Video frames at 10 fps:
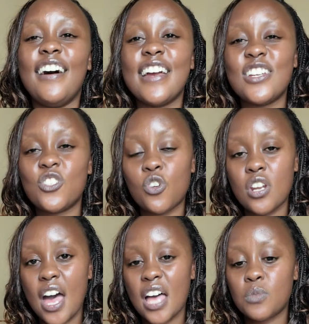
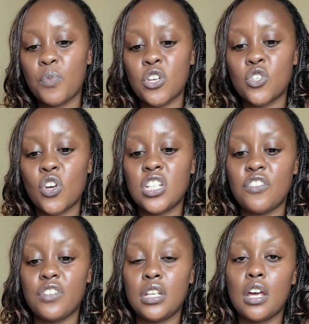issued a special
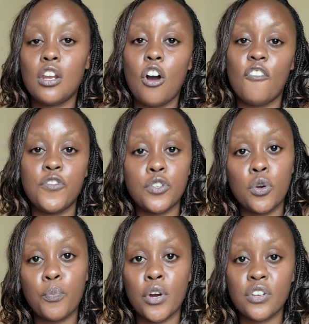dividend of
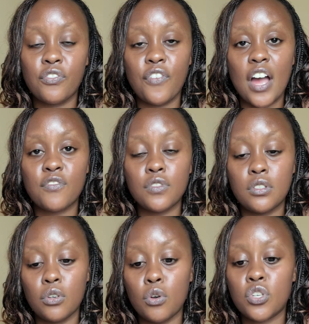
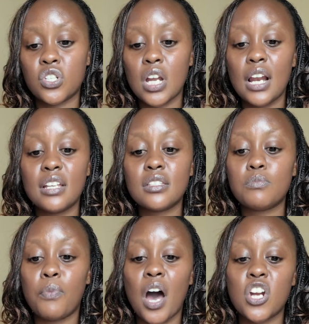0.50
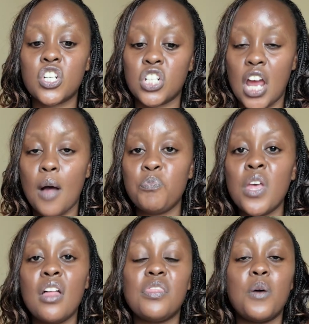shillings per share.
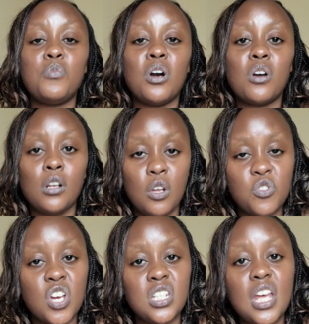The book
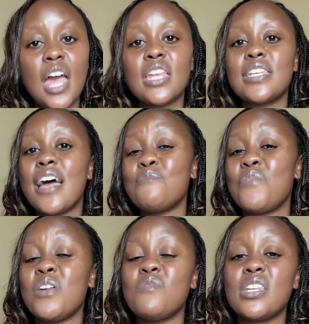closure date and
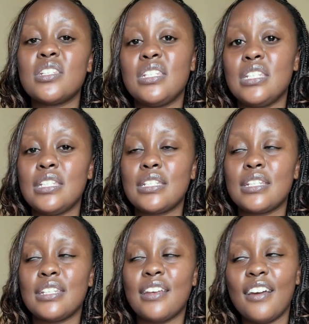payment
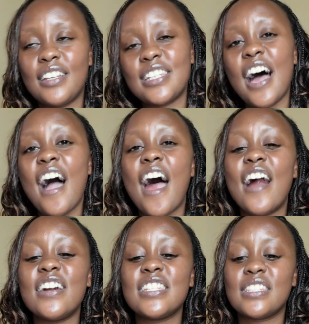date
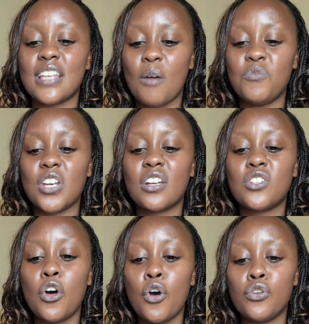are
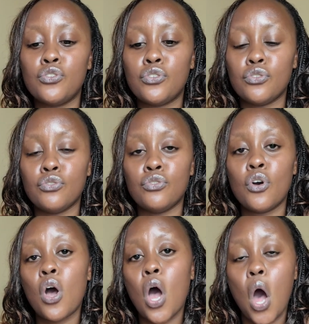subject to
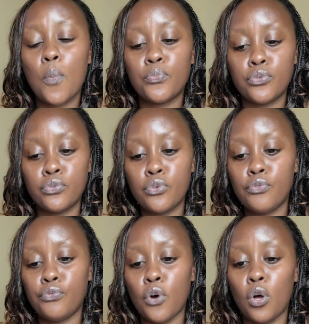
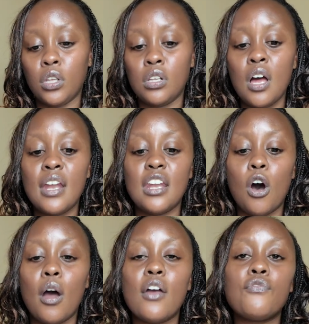approval.
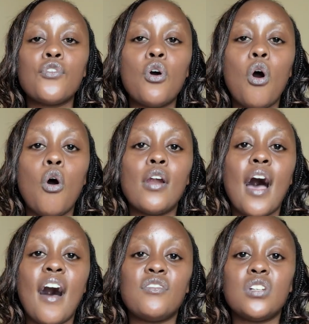Now, if you own
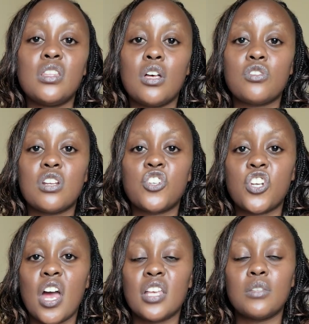100,000
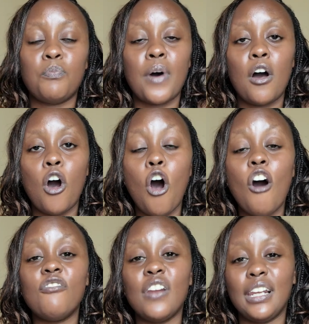shares
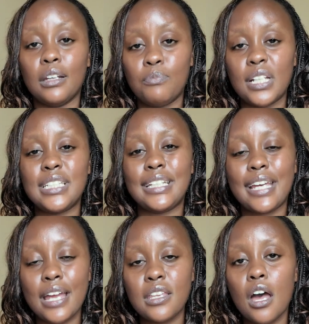of Liberty
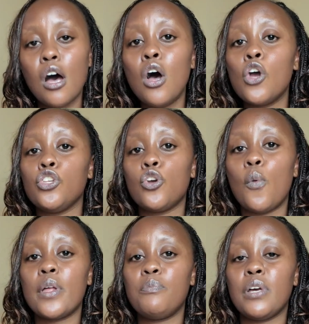Kenya, you
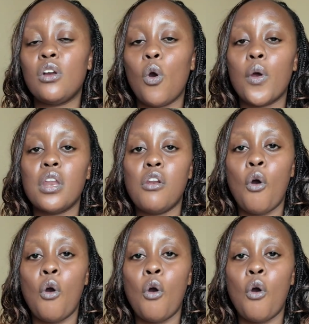will be going